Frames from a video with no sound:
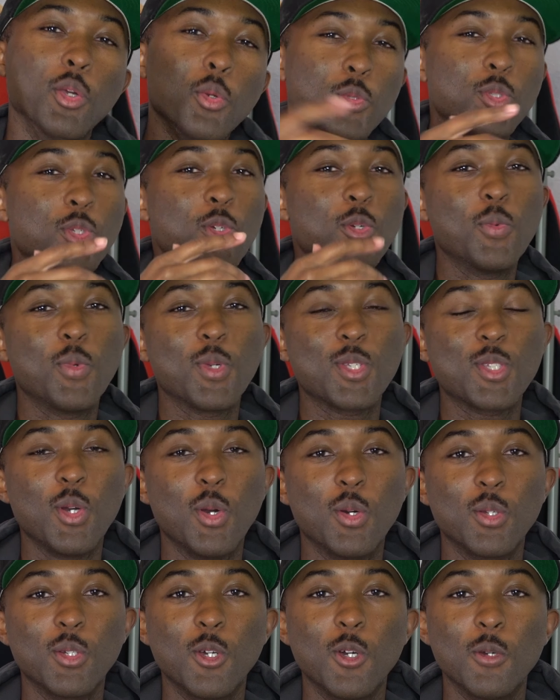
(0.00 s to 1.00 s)
YouTube, what's
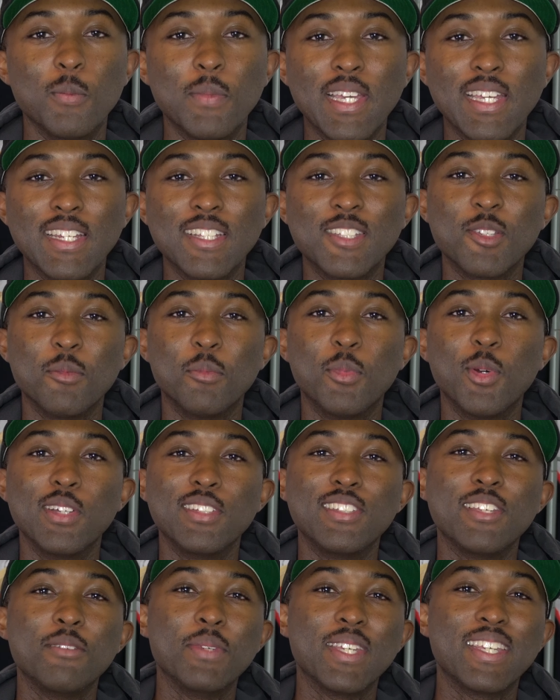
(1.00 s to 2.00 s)
going on, man? It's your boy
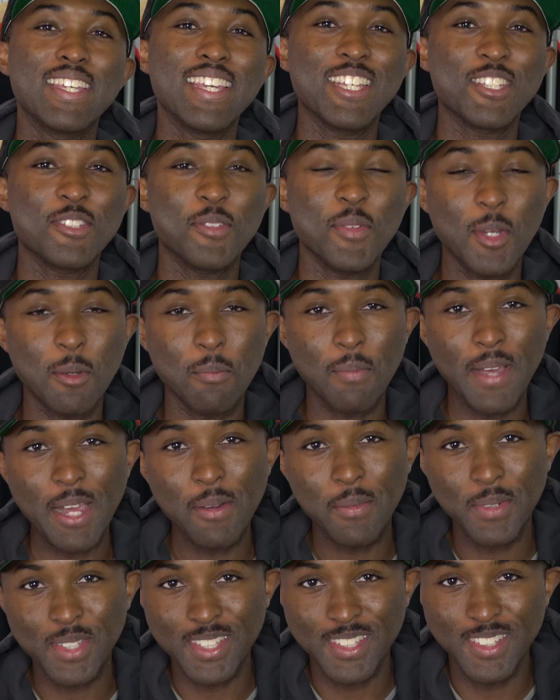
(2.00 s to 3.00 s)
DB Kicks. We're
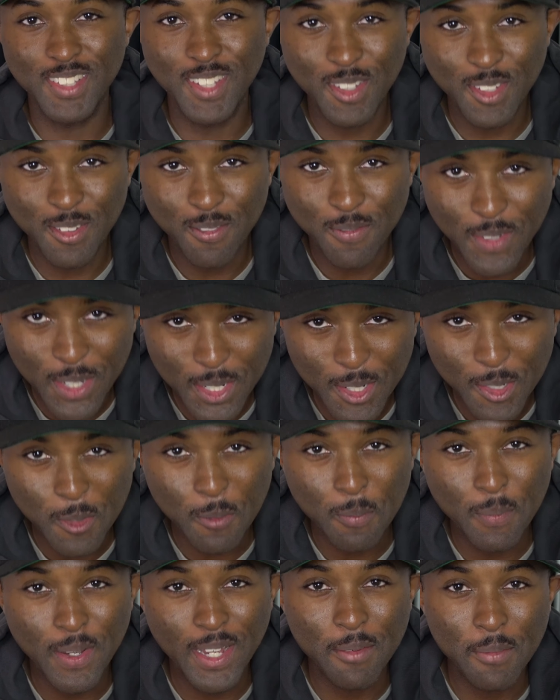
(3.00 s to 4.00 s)
back with another video,
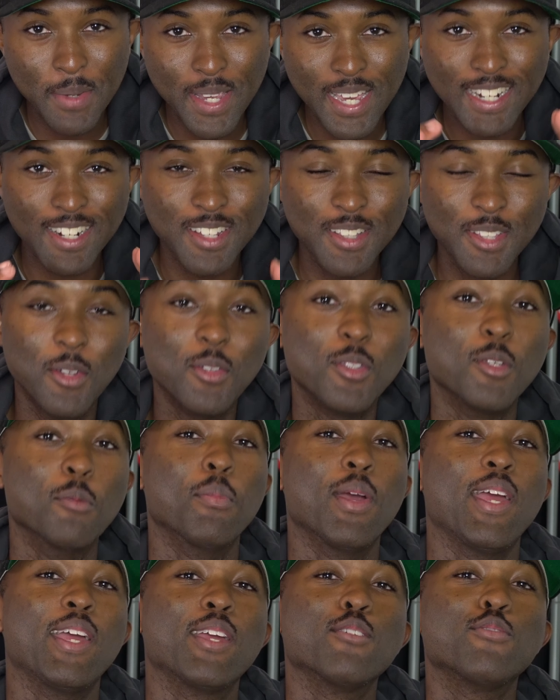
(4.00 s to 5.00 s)
man. We got a clothing
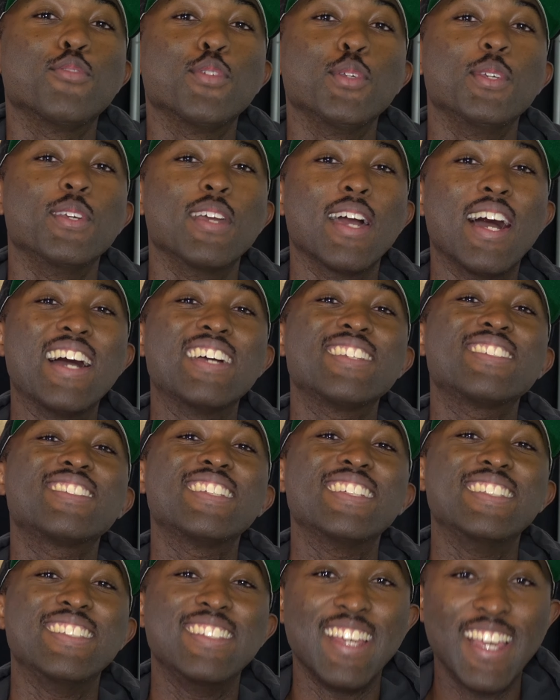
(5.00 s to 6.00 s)
banger for you guys
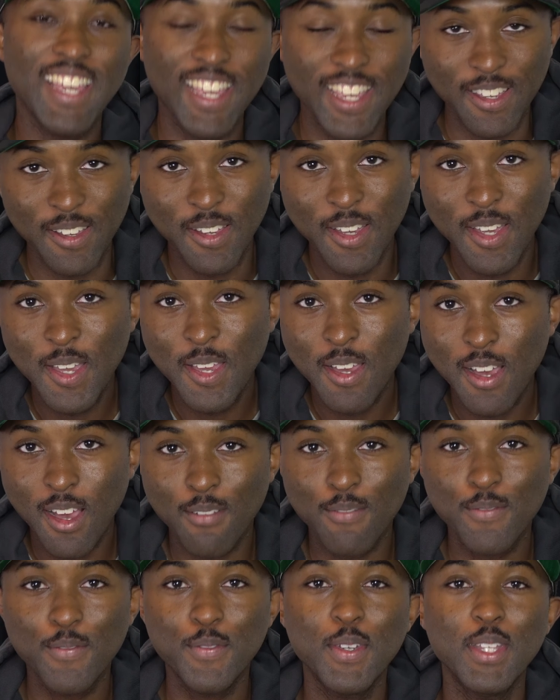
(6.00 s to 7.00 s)
today.
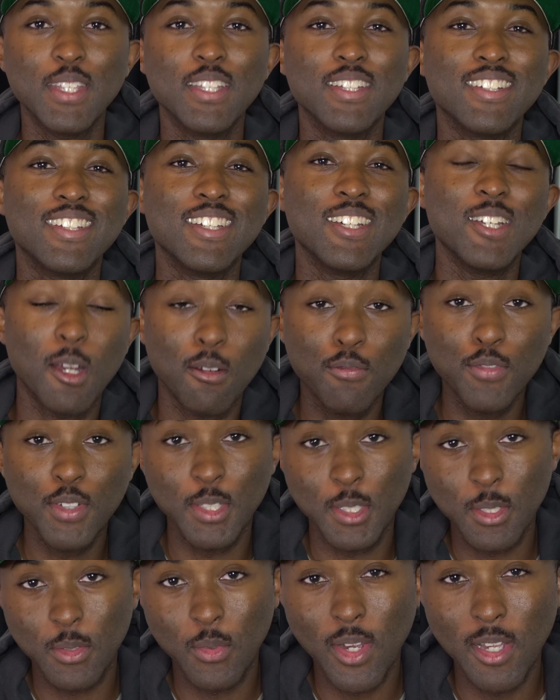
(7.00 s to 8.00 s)
I'm feeling good. I'm
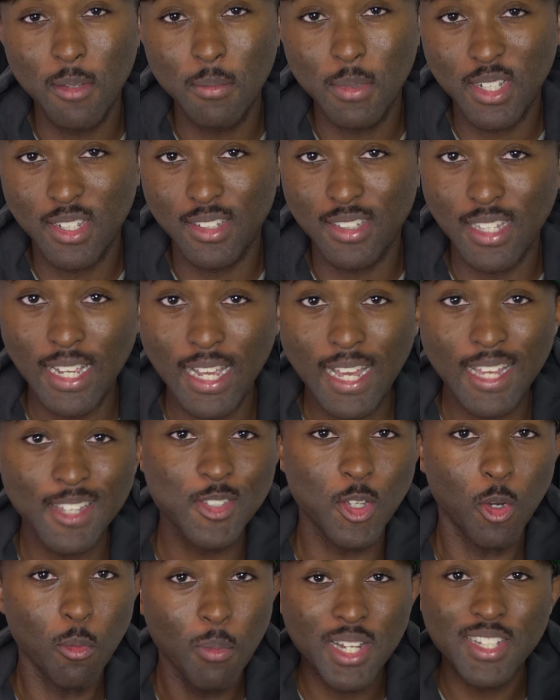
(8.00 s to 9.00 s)
feeling great because I got
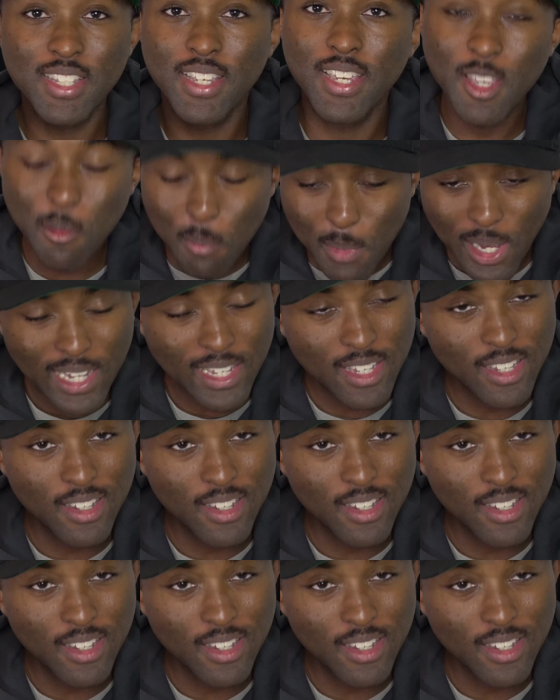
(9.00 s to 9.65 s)
so much heat back